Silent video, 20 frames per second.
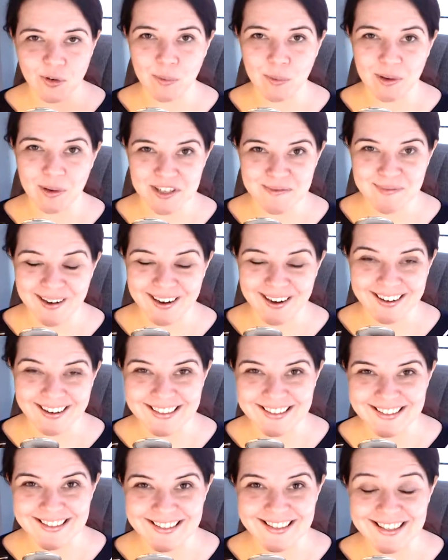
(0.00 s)
much, Mark.
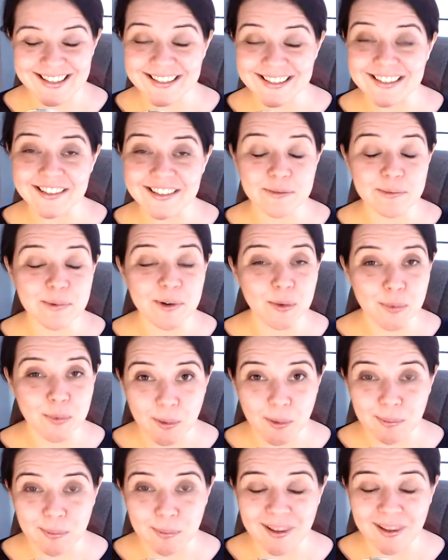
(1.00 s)
This this has been a
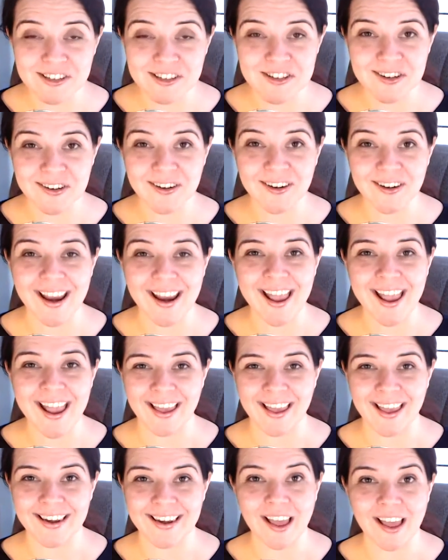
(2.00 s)
real pleasure,
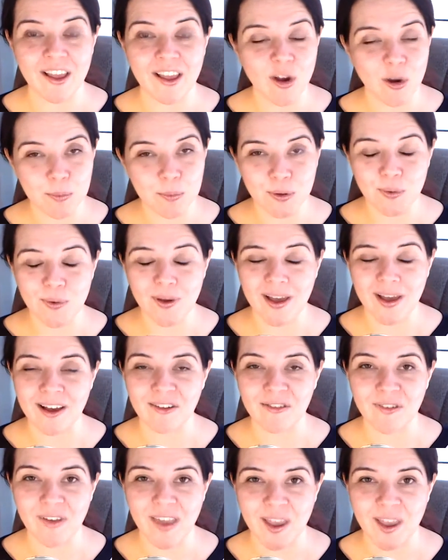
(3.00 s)
and I hope you
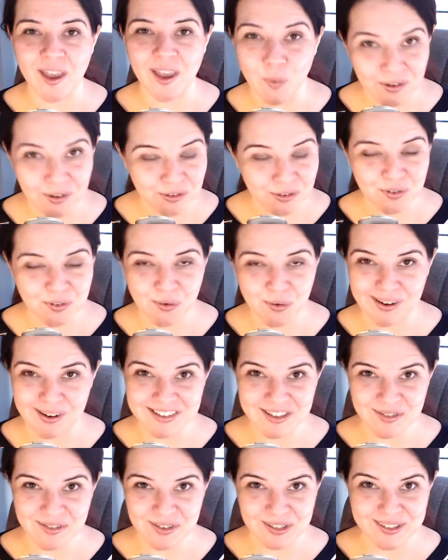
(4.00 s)
have a wonderful
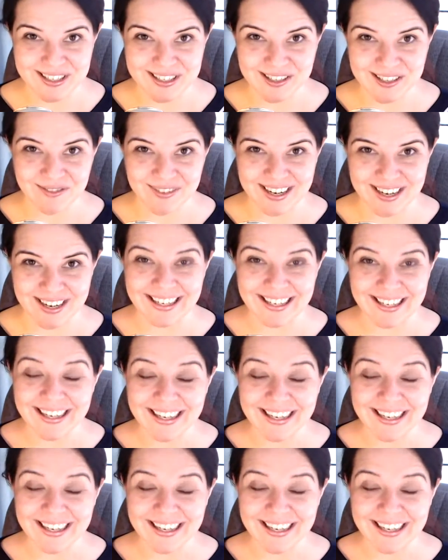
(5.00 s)
rest of your evening.